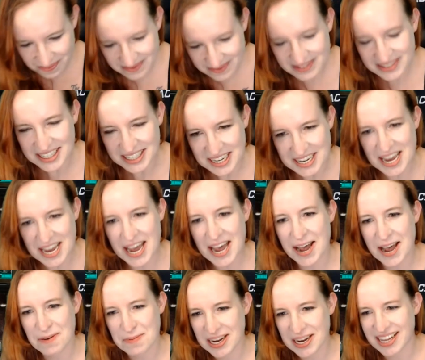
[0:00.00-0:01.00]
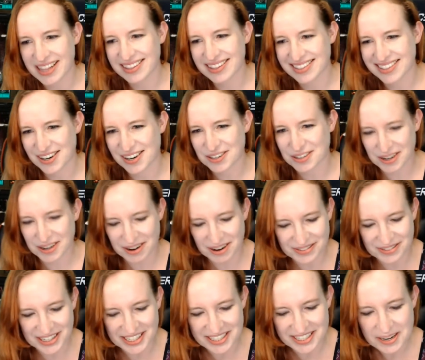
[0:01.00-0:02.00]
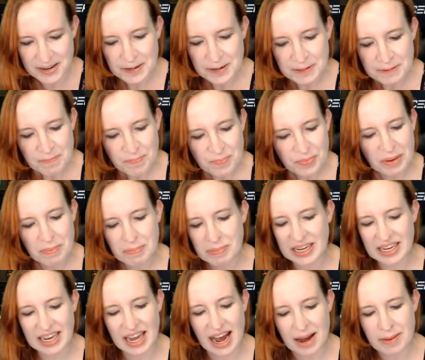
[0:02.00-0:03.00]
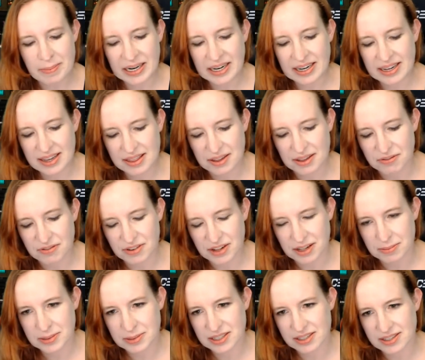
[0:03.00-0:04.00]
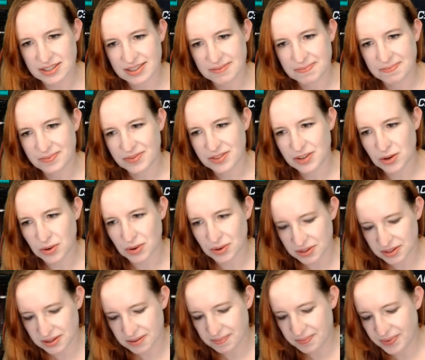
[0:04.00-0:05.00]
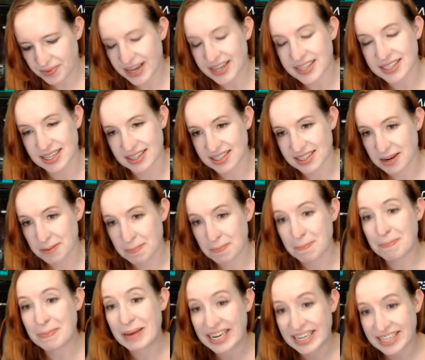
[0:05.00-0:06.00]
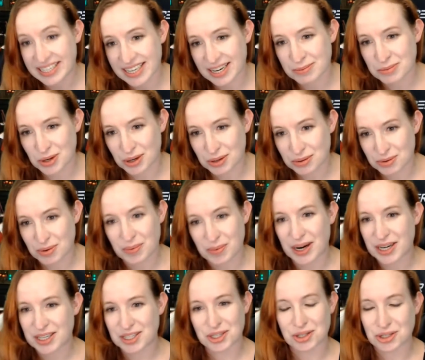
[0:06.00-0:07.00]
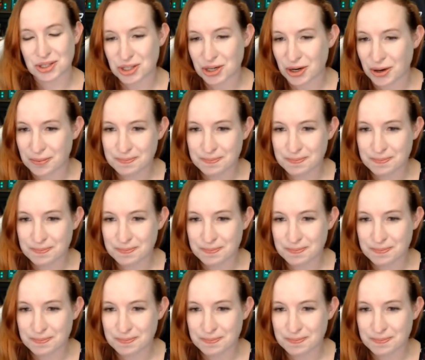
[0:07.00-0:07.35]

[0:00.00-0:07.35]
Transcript: Yeah, we got the Star Trek reference. But yeah, I mean, Ethan Phillips is gold. As I said many times when I was rewatching the show.